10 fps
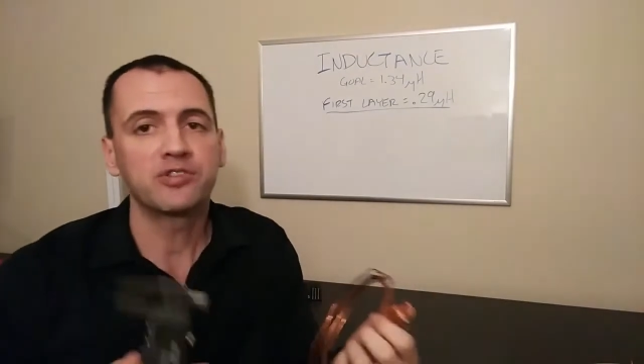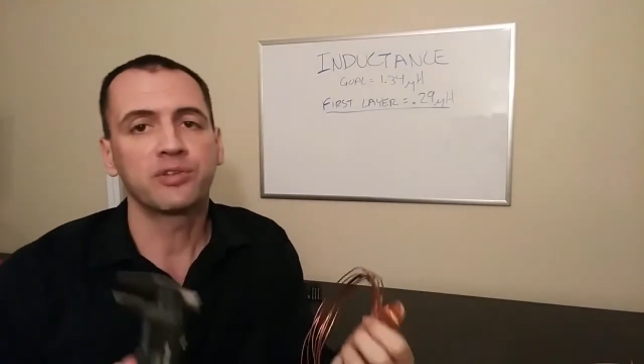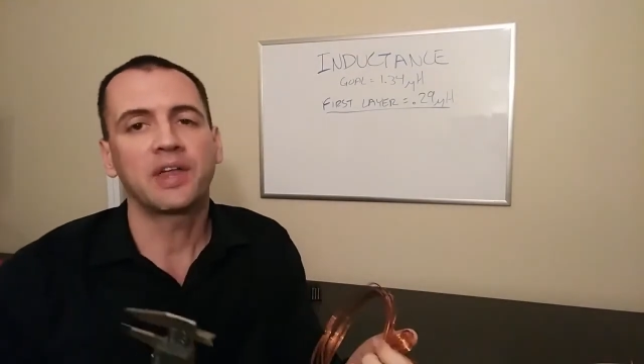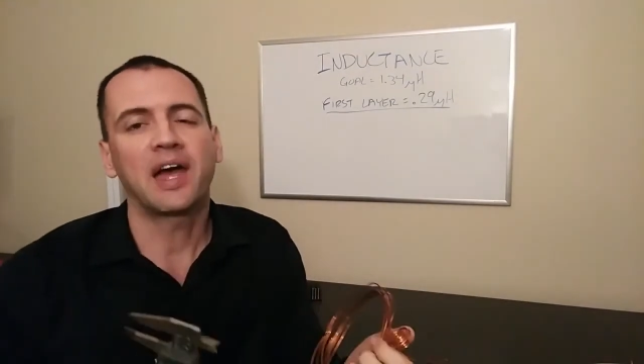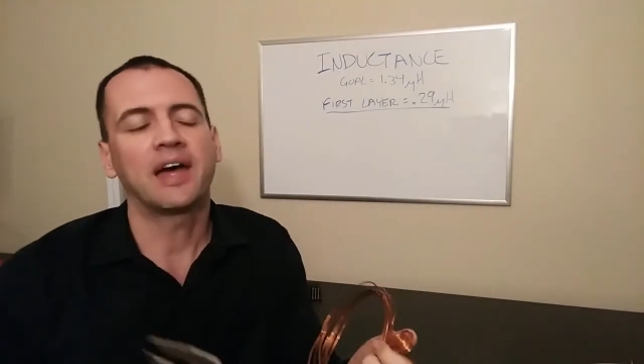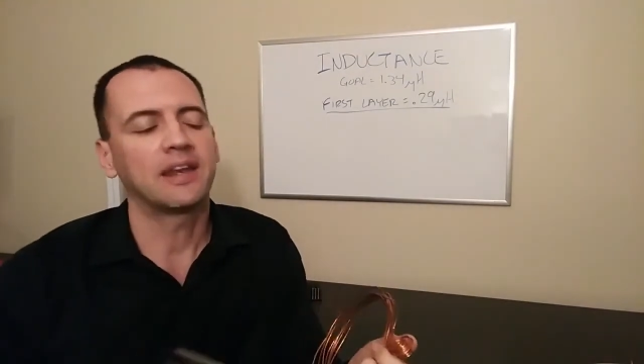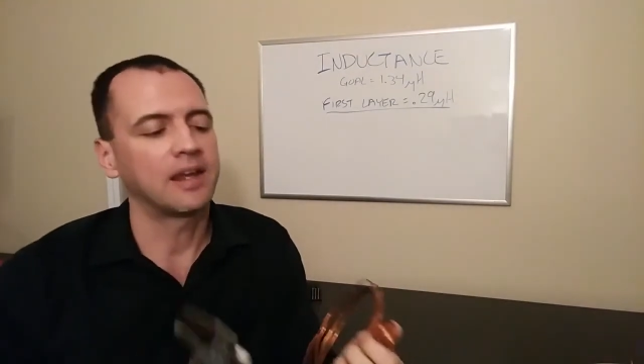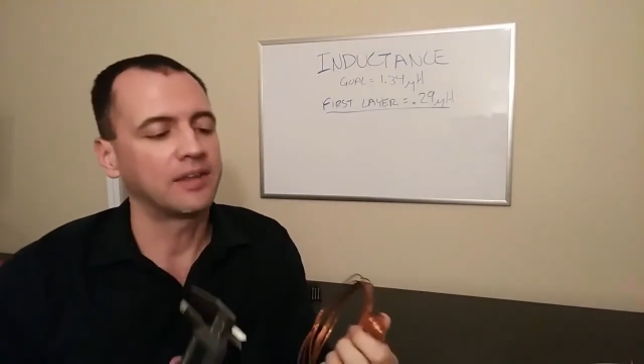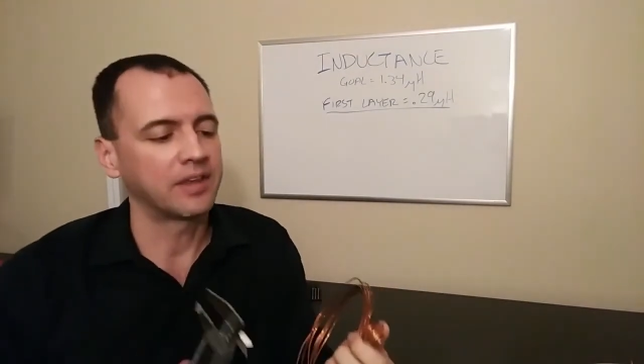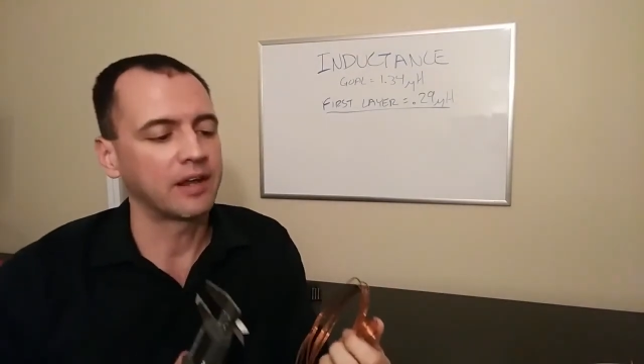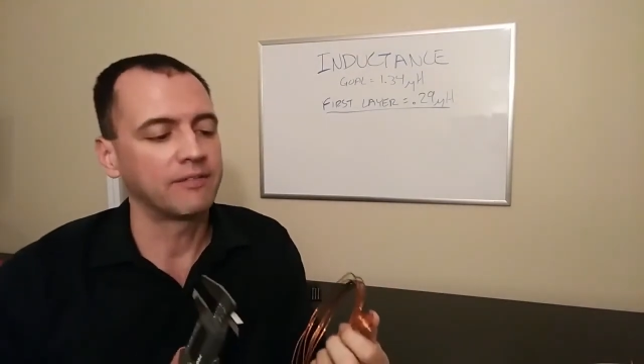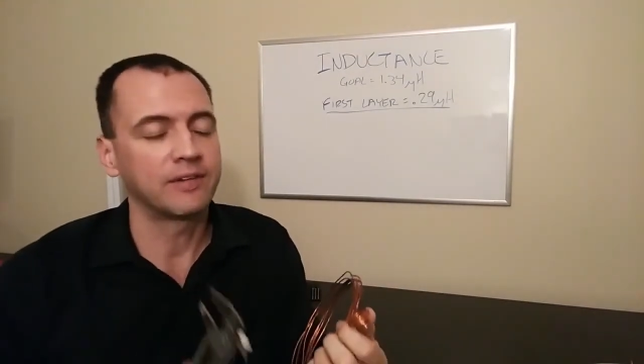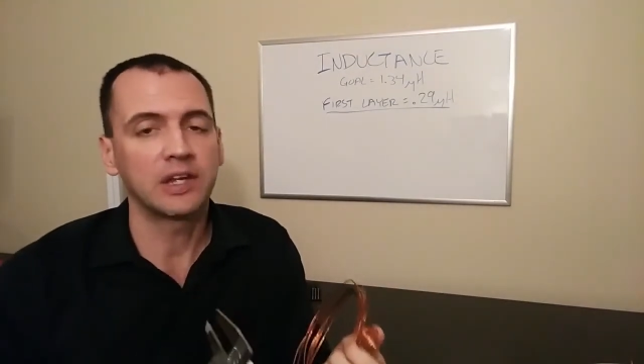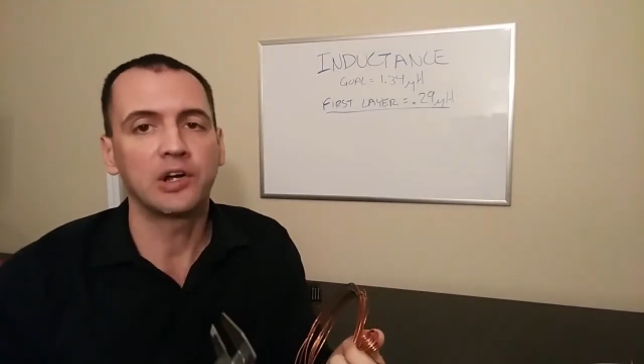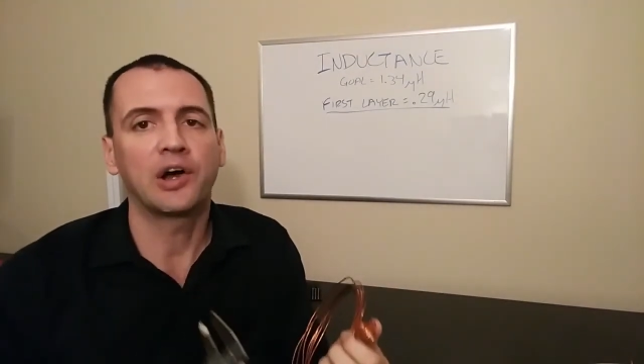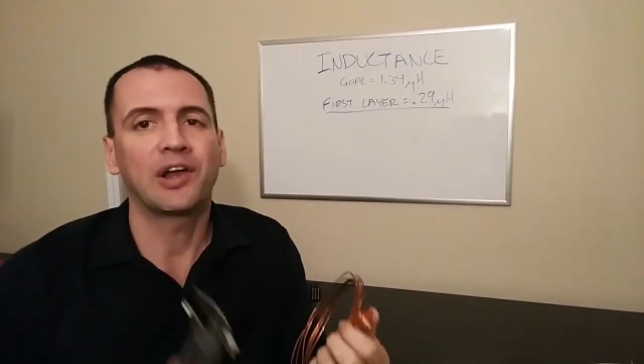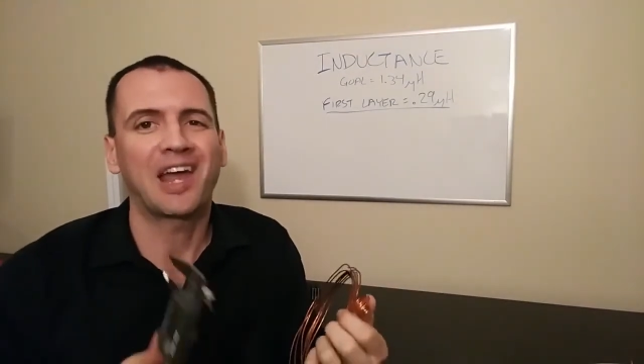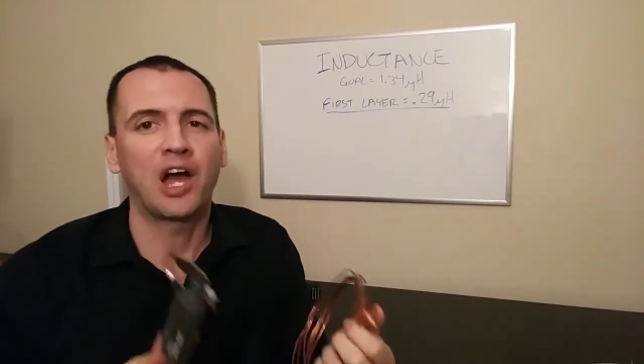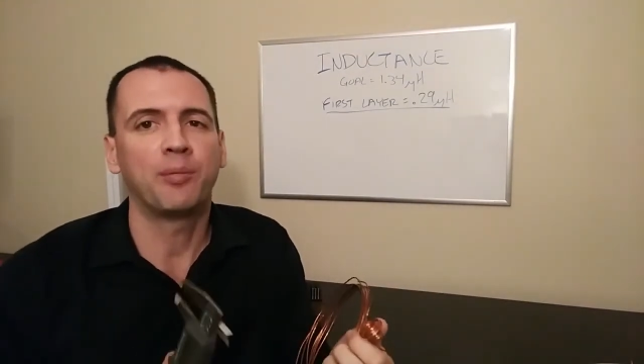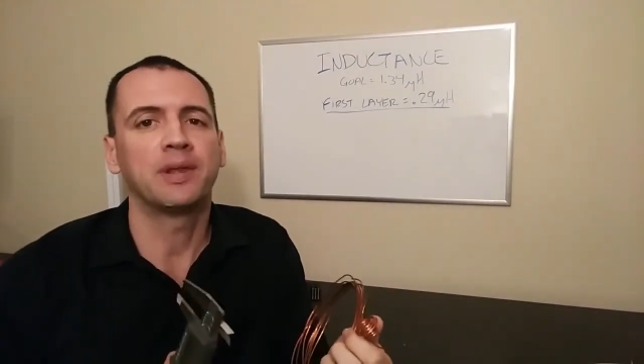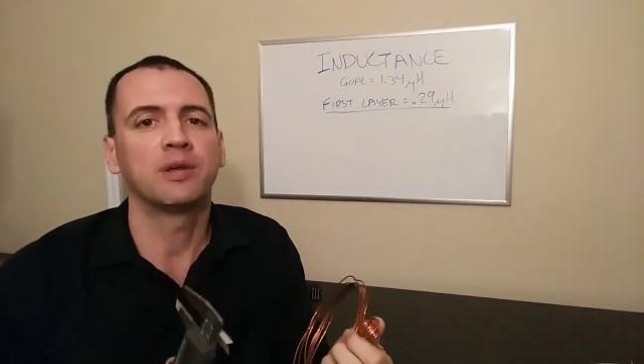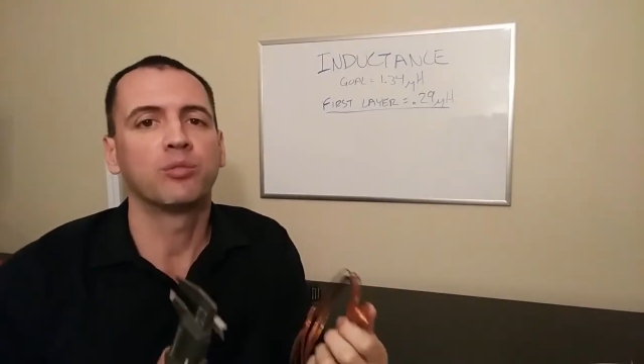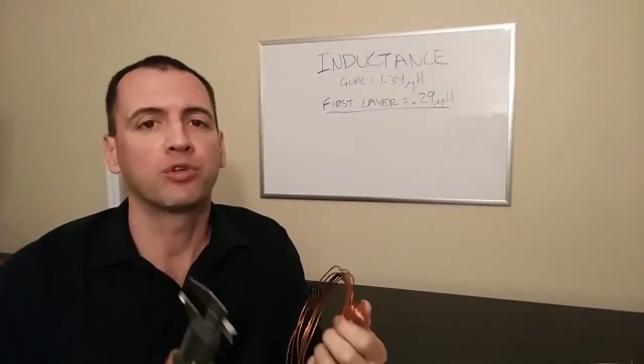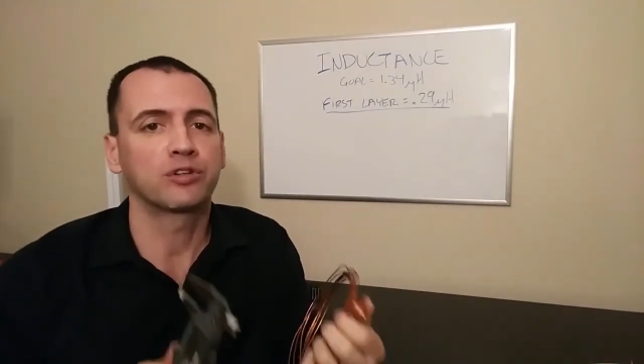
that and then I figure out how many more